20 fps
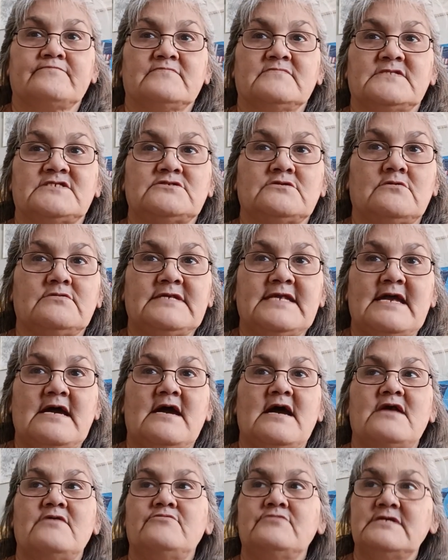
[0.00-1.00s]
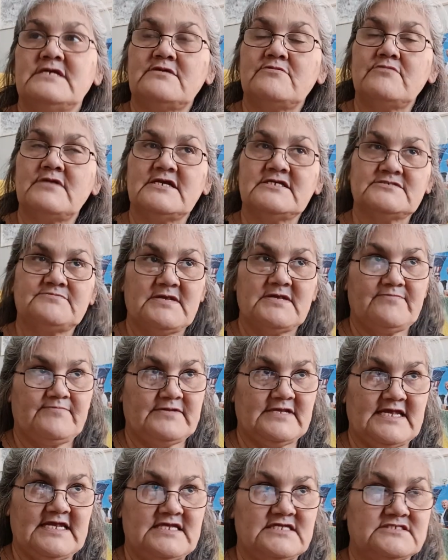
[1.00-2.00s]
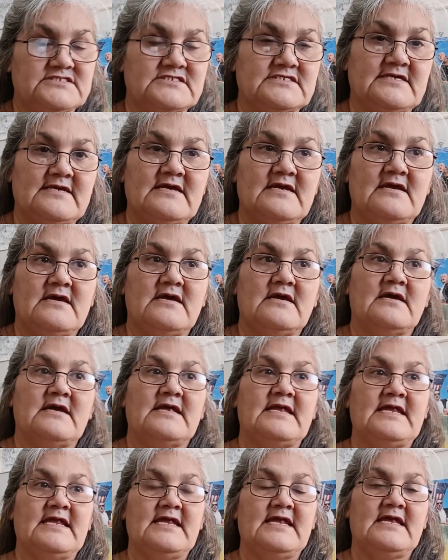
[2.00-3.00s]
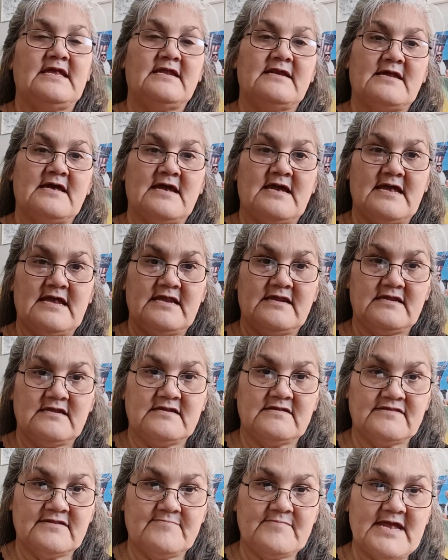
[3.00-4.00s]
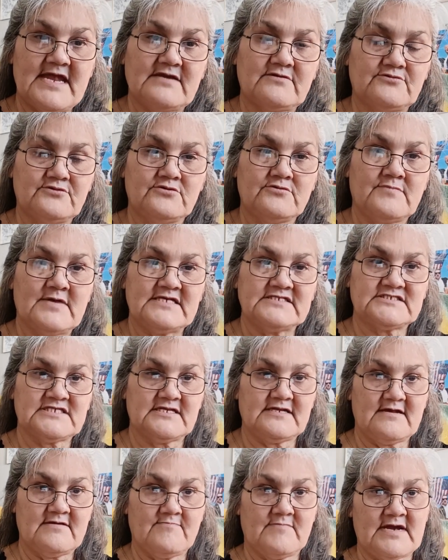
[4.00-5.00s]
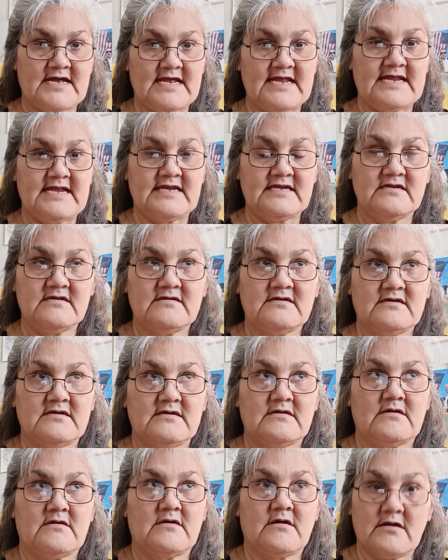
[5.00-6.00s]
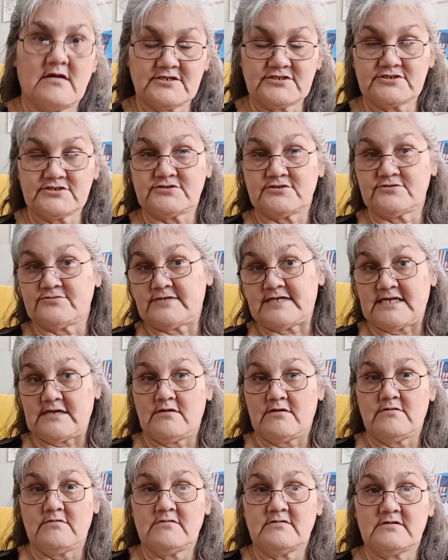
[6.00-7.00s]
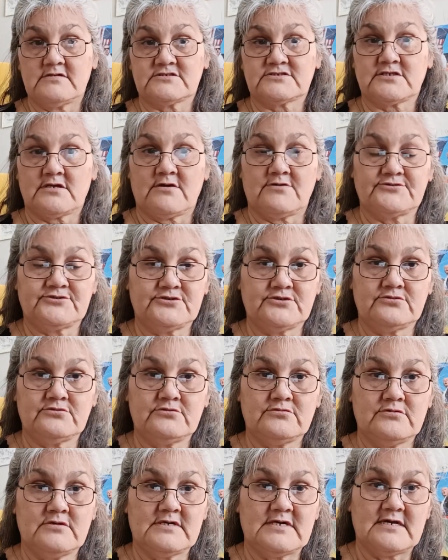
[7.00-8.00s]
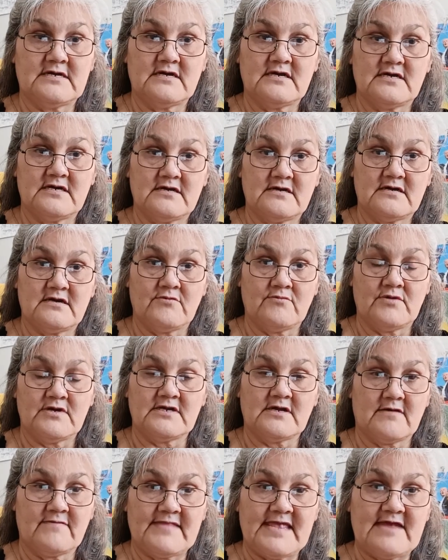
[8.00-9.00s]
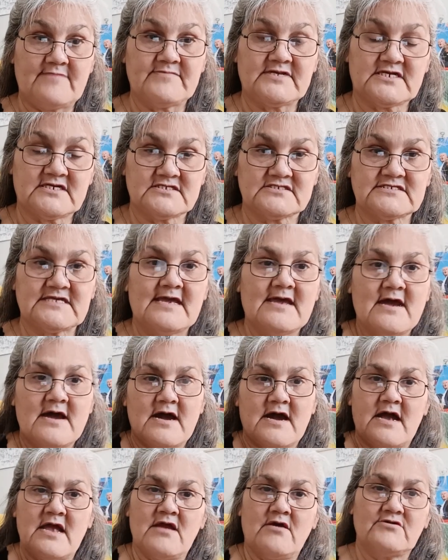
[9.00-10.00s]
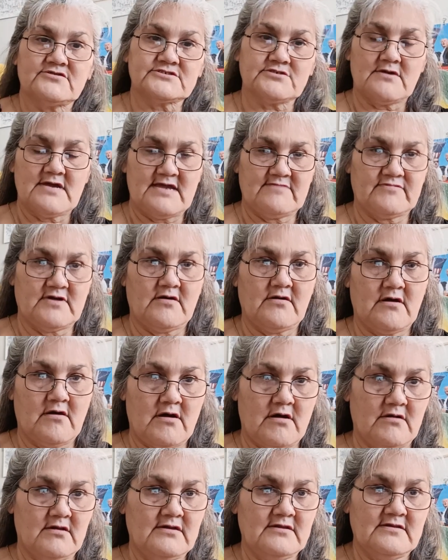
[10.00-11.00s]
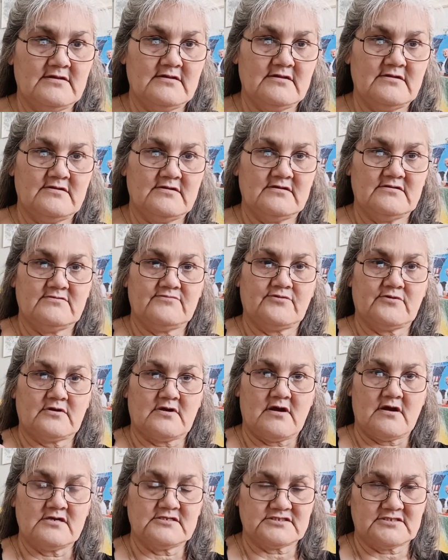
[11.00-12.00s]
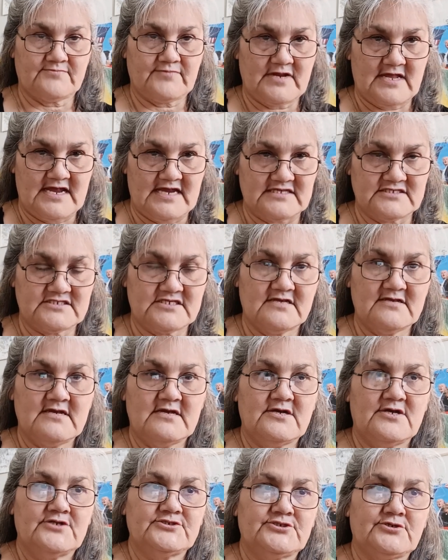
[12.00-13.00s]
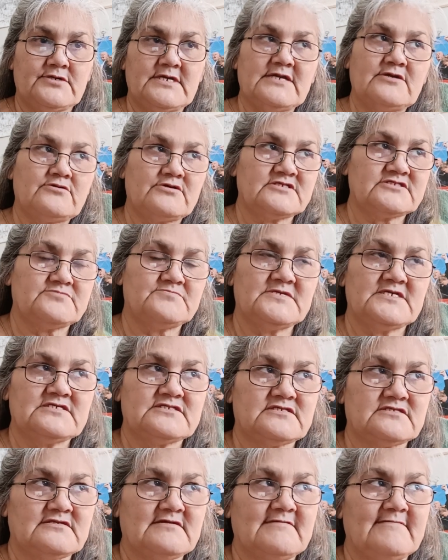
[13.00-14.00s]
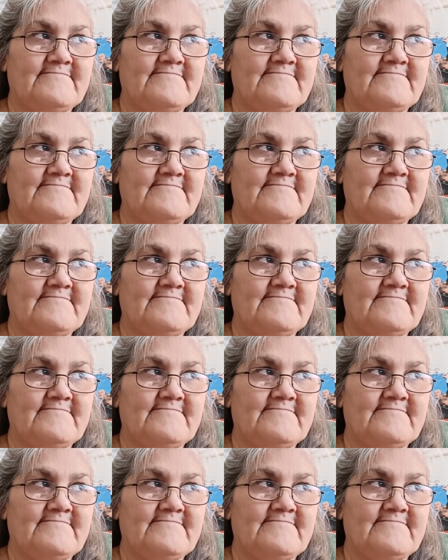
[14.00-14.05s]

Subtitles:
so yeah, I rearranged my place, and in the back room I set up my art studio. So I'll do a one on that because I also have a haul for art supplies. During Christmas